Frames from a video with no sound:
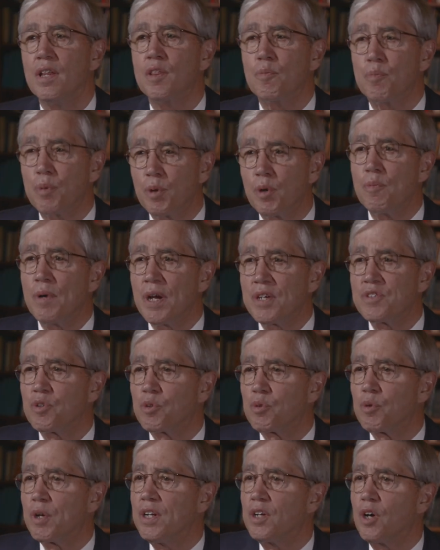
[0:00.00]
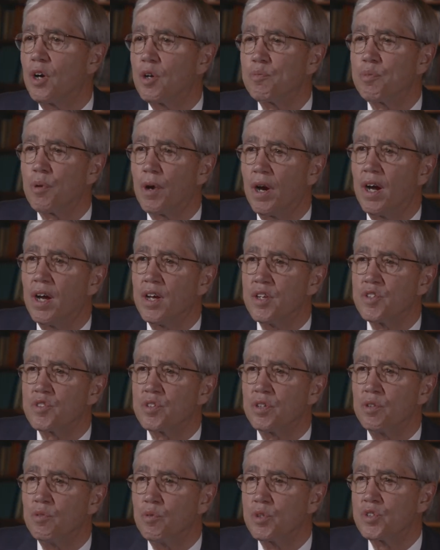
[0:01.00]
The Pearl Meister Greengard
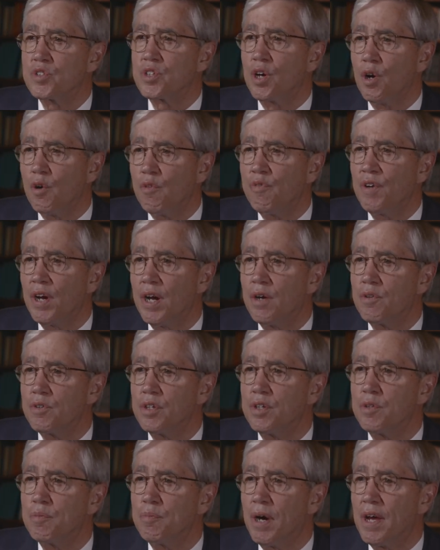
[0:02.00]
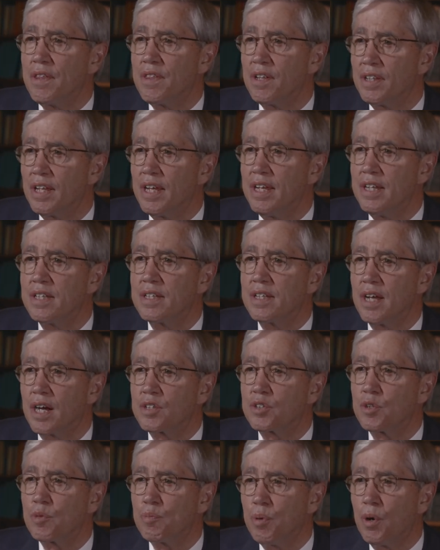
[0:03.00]
Prize was co founded by the late
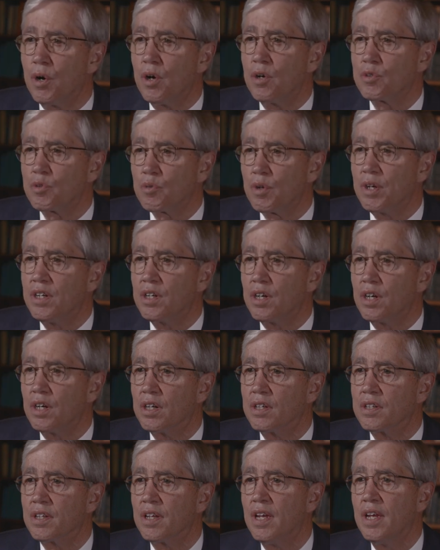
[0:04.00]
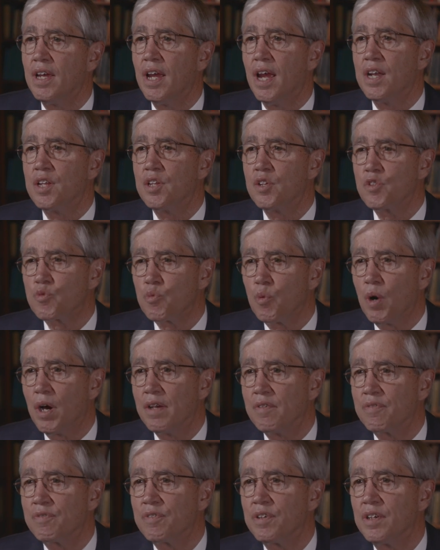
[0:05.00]
Dr. Paul Greengard and his
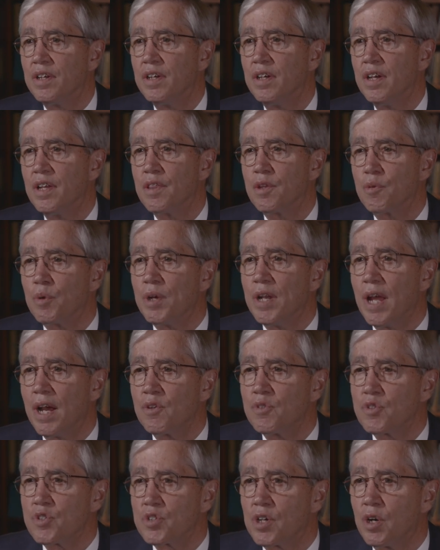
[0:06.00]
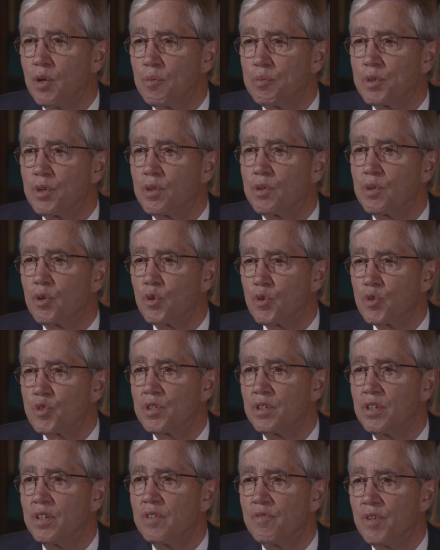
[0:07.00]
wife, the renowned sculptor
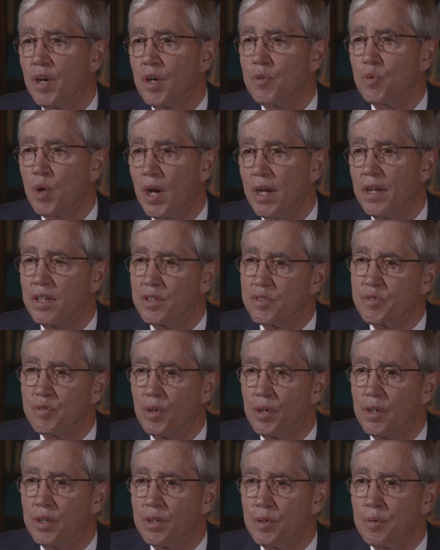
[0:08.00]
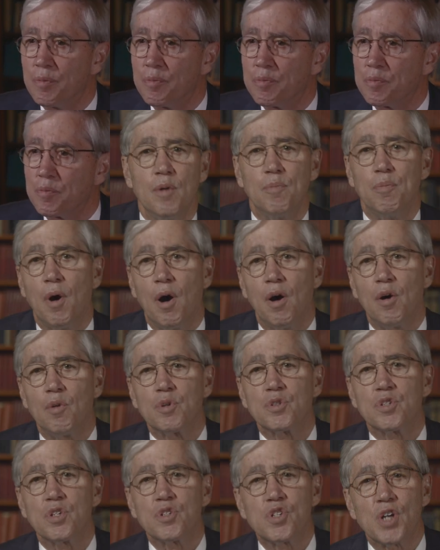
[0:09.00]
Ursula von Rydingsvard. Paul
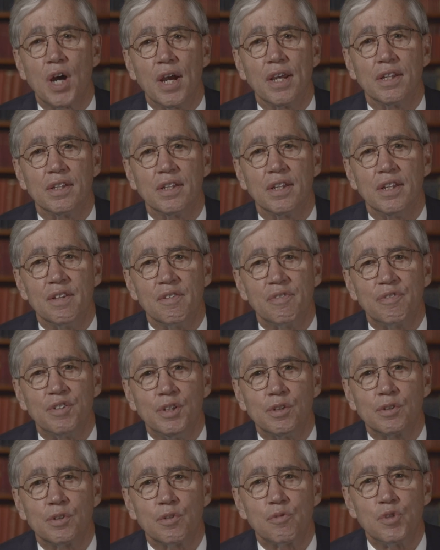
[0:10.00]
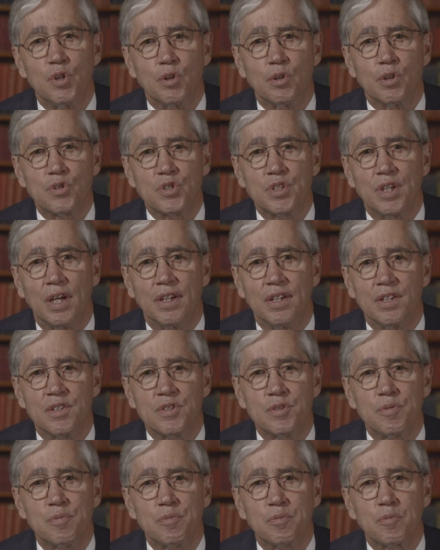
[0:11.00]
was a giant in the field of
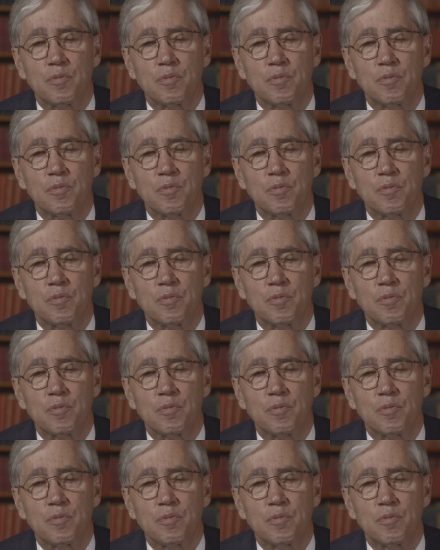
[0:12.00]
neuroscience.